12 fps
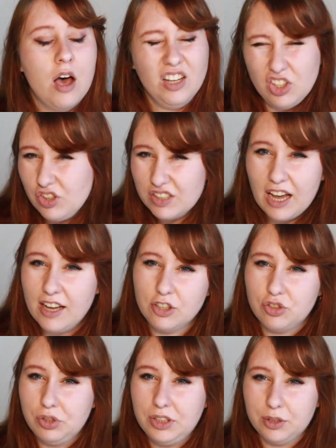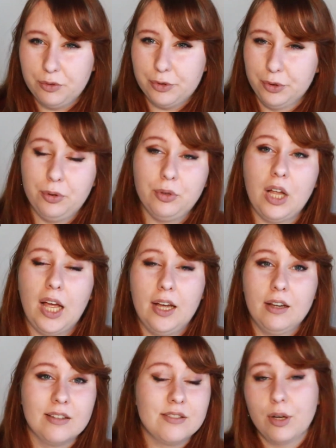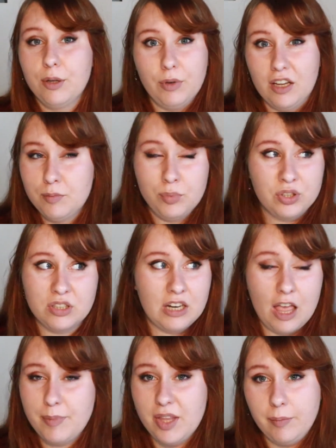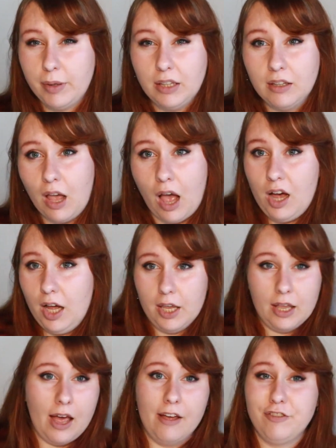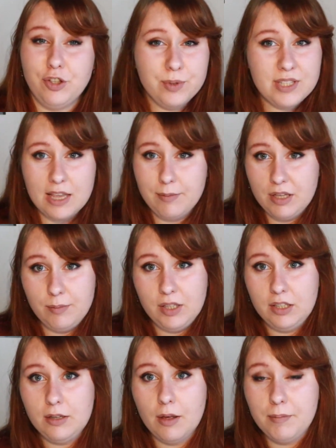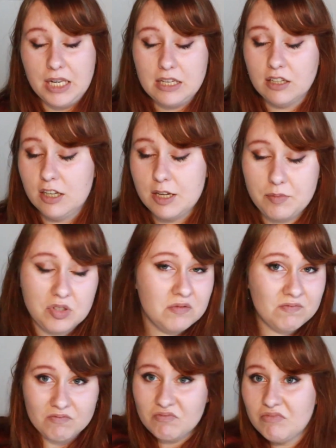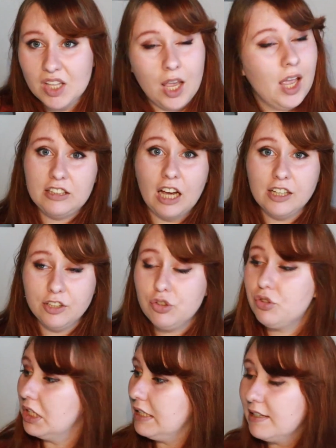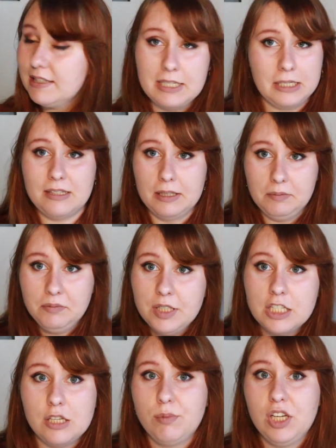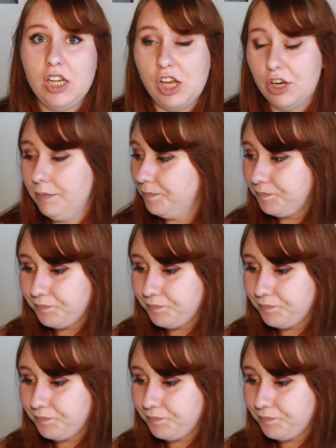It's just kind of tricky overall. So I had booked an Airbnb. I've used Airbnb many times. I kind of trust the system, it's pretty good.